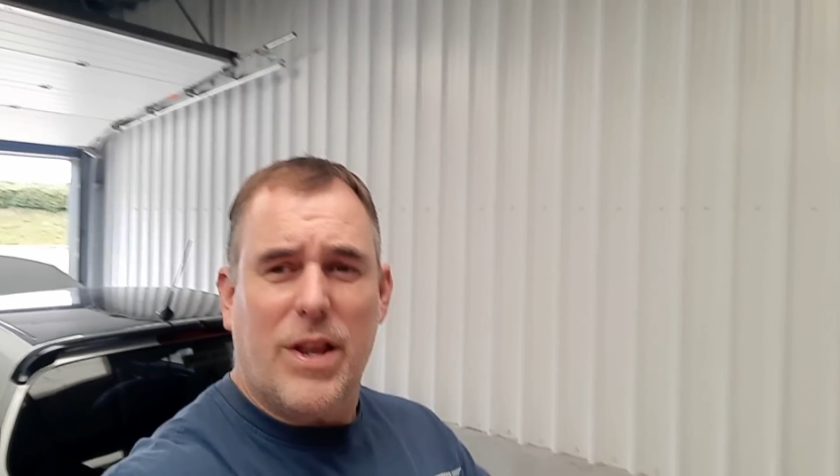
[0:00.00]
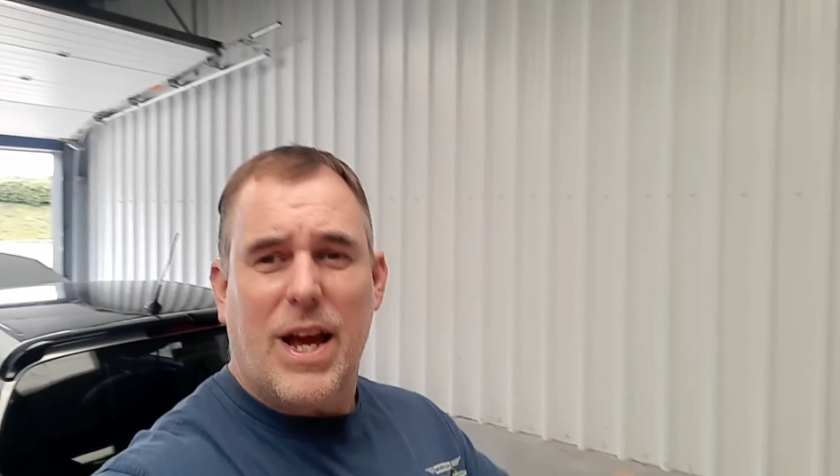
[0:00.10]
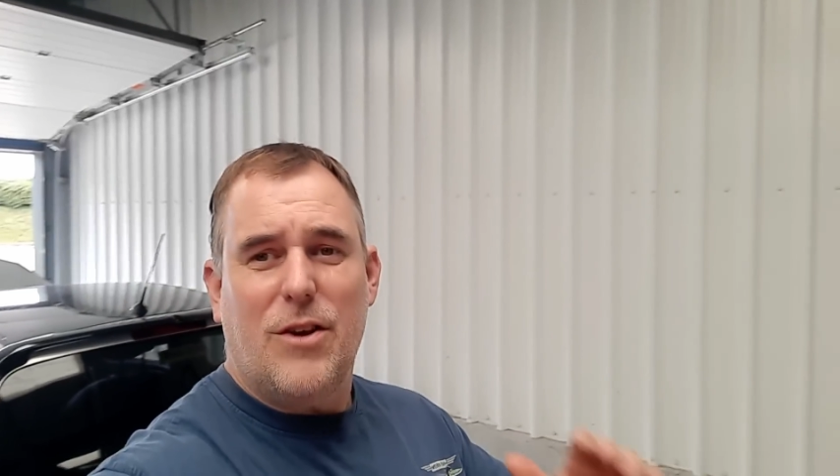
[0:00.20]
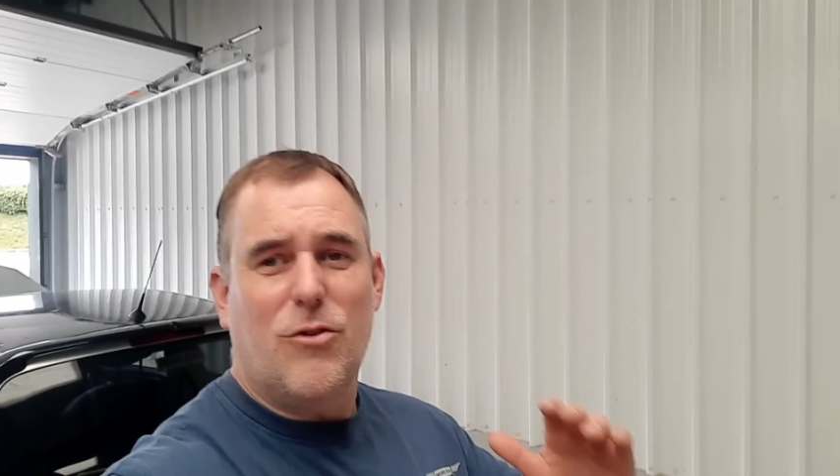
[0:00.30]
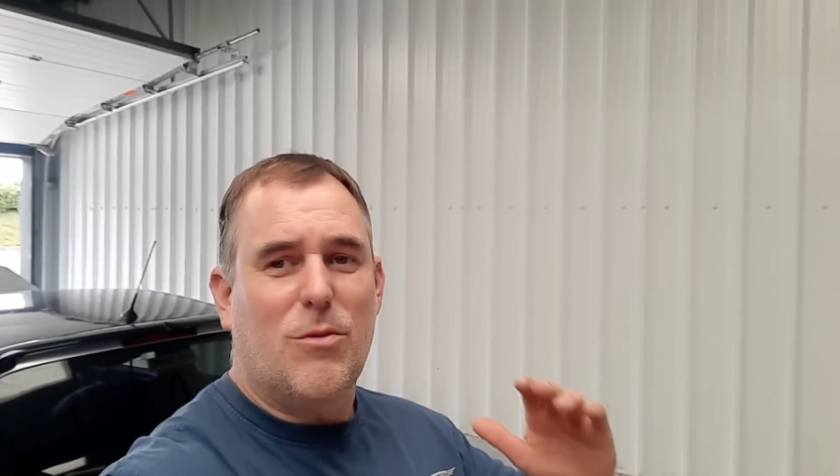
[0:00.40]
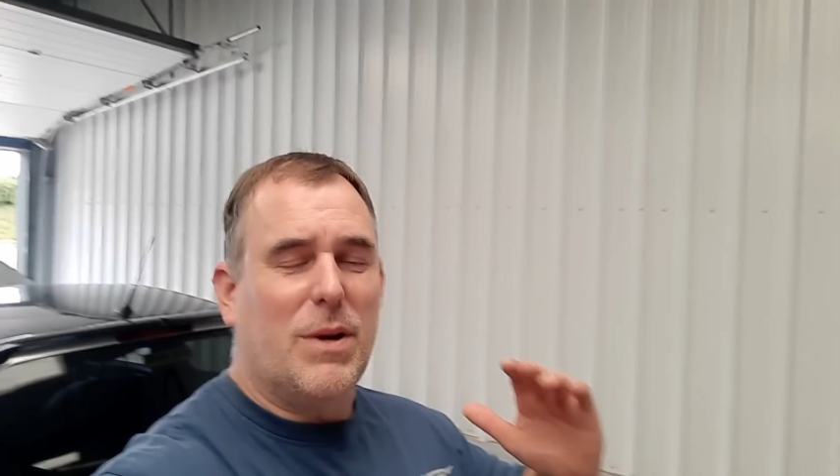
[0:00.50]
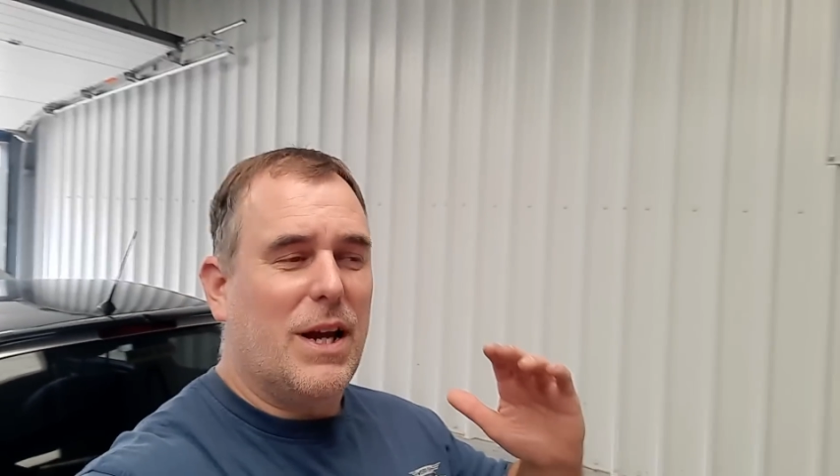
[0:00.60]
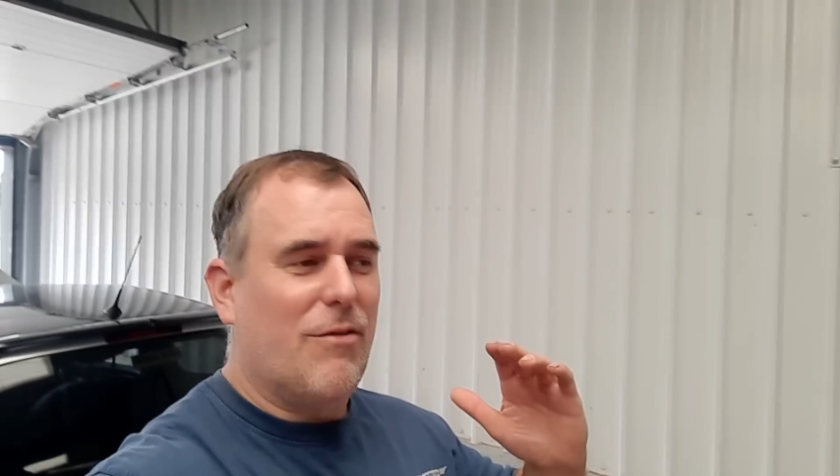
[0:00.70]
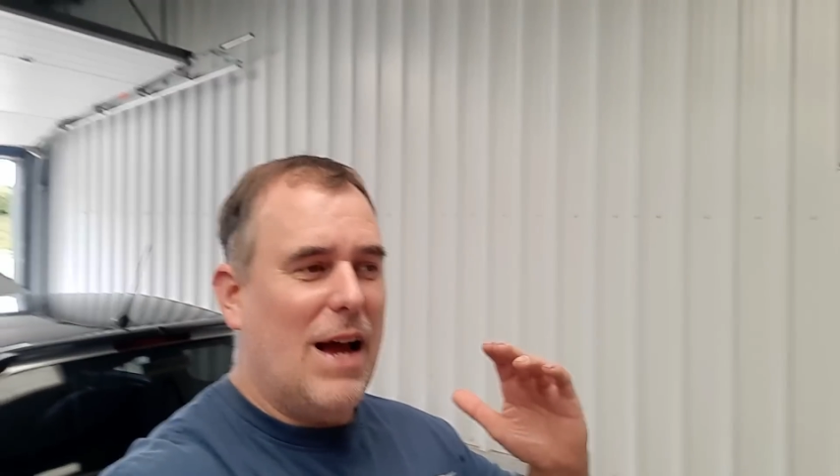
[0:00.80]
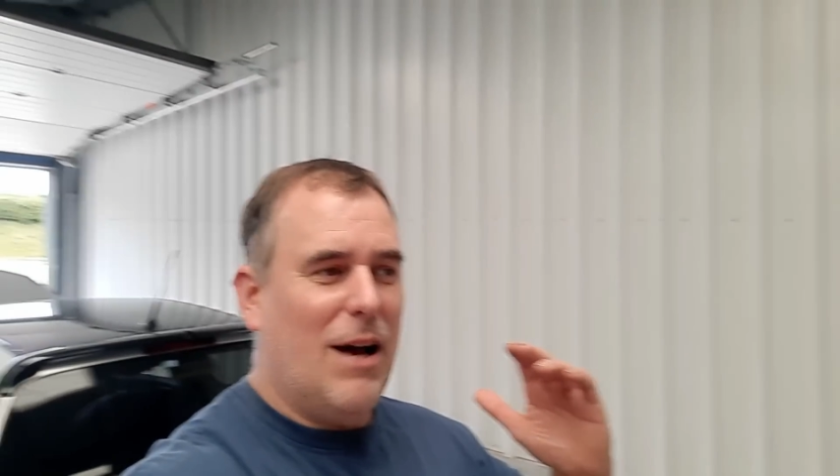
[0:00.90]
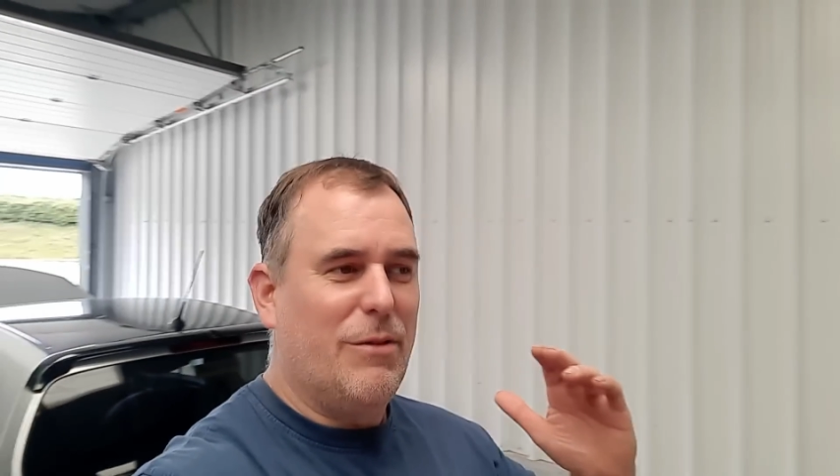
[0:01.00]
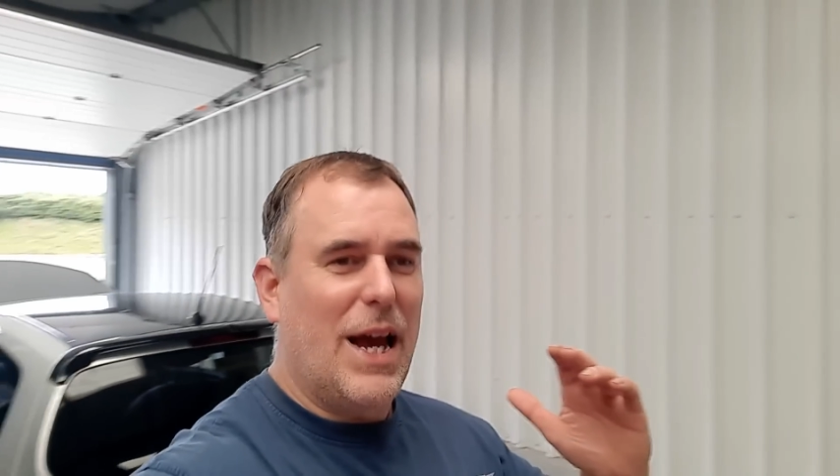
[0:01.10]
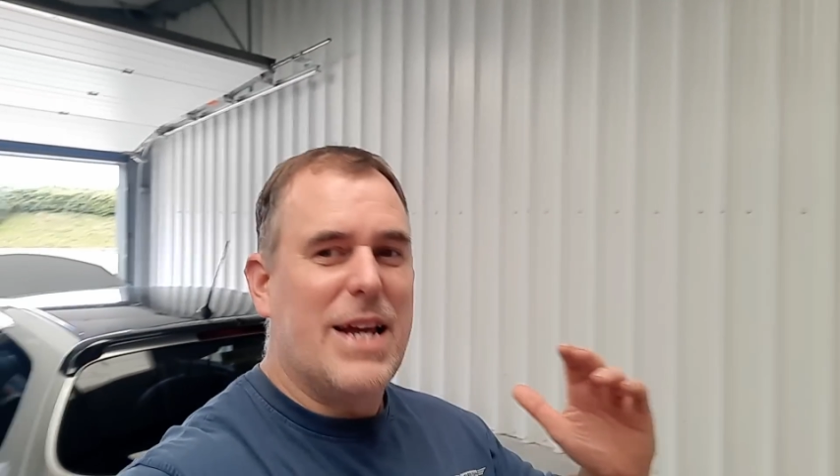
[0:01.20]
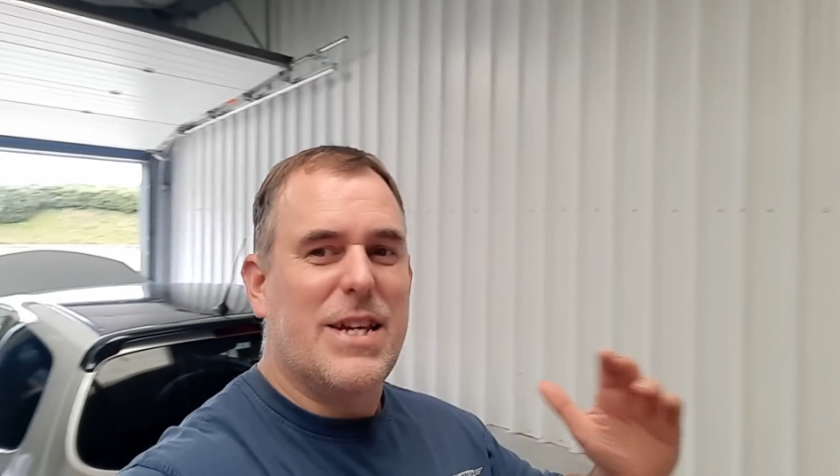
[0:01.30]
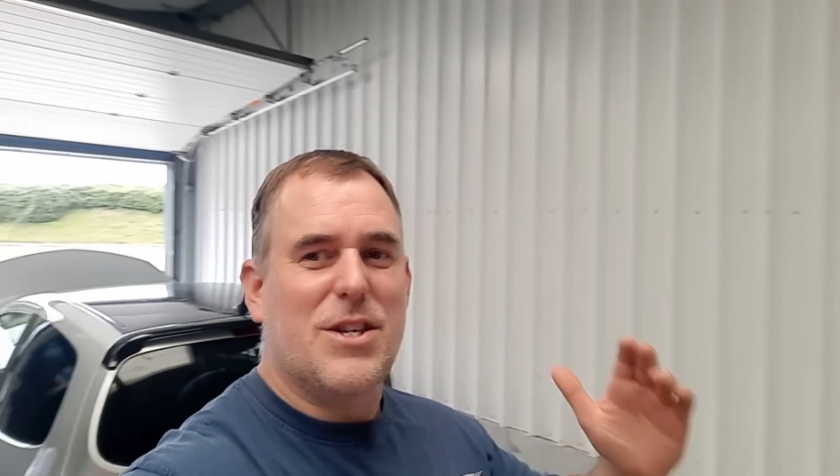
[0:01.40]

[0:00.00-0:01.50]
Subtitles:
They're normally around 80